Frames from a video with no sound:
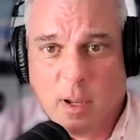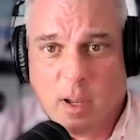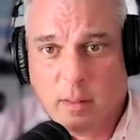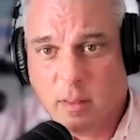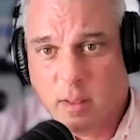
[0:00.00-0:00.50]

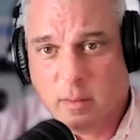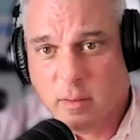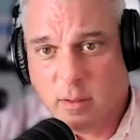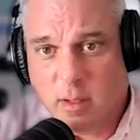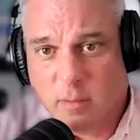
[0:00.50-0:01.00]
but
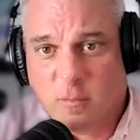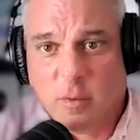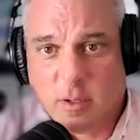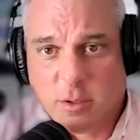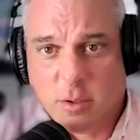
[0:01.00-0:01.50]
then the
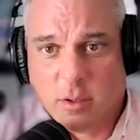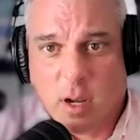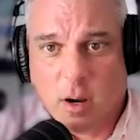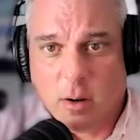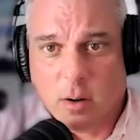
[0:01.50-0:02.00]
fully
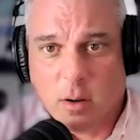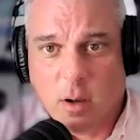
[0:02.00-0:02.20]
insured carrier